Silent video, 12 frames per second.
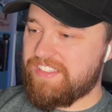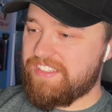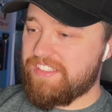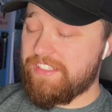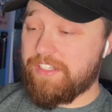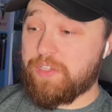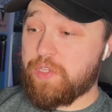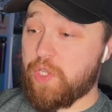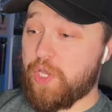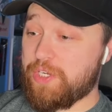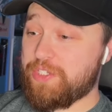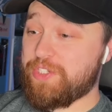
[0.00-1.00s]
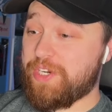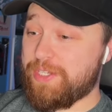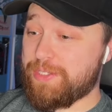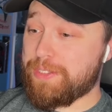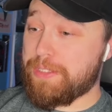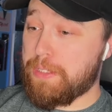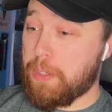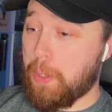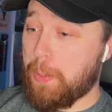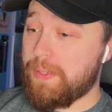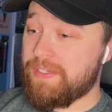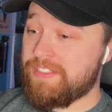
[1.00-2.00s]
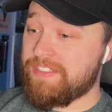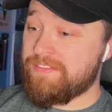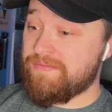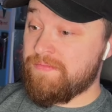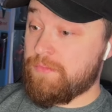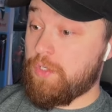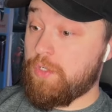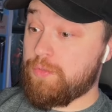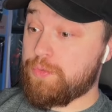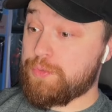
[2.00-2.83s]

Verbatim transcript: This is a long trailer. Oh.